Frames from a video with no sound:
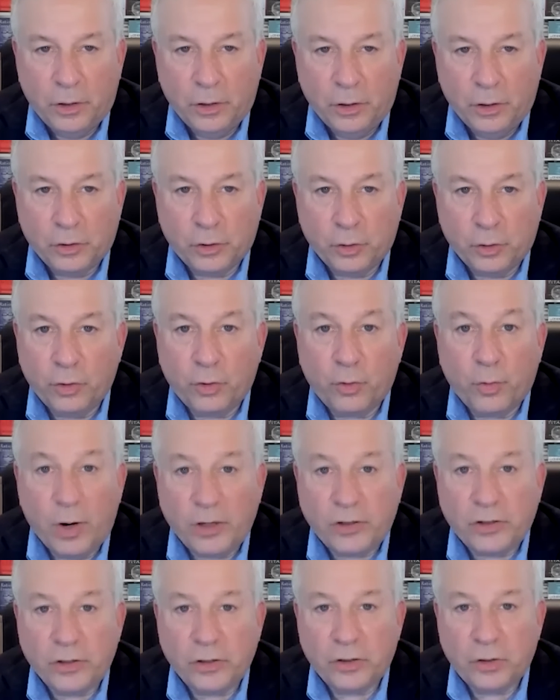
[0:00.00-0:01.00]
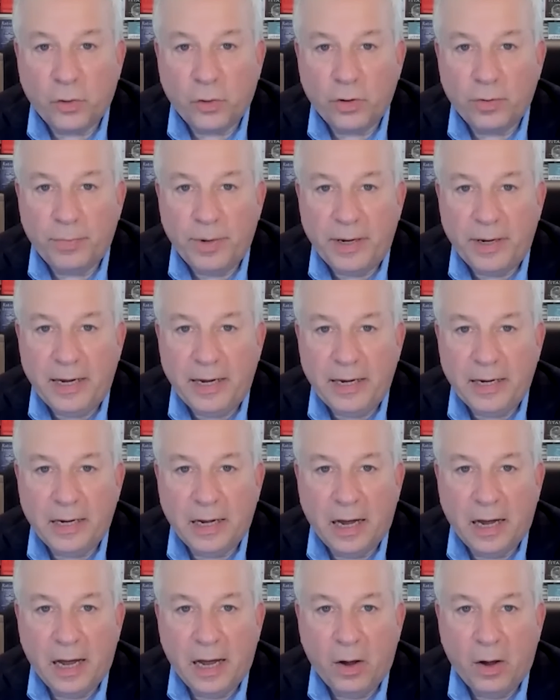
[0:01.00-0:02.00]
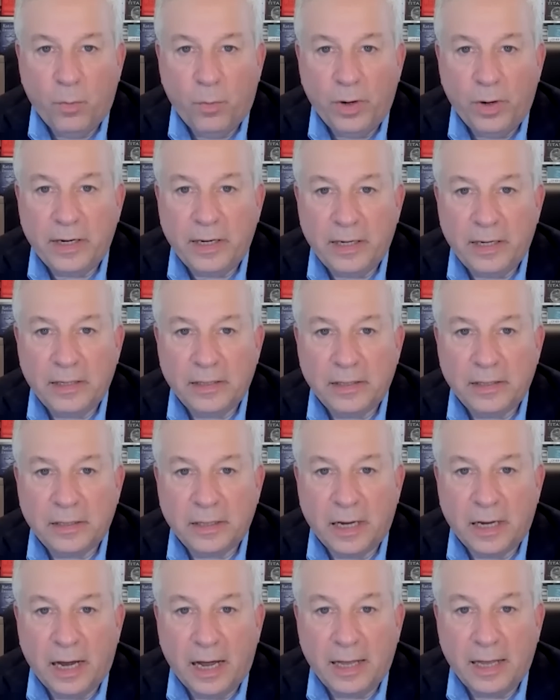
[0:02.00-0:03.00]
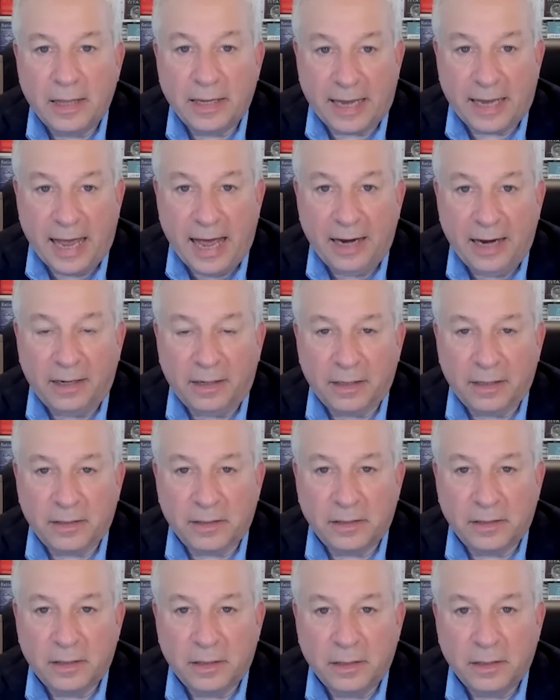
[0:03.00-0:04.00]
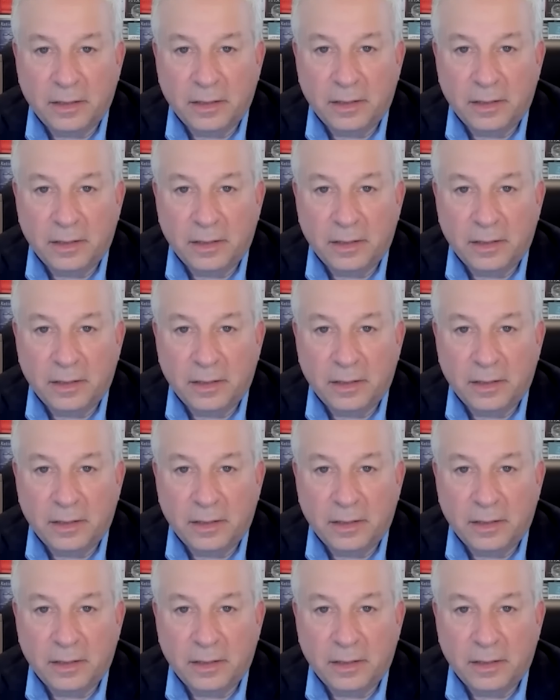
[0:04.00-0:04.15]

So the question is going to be, what is the catalyst?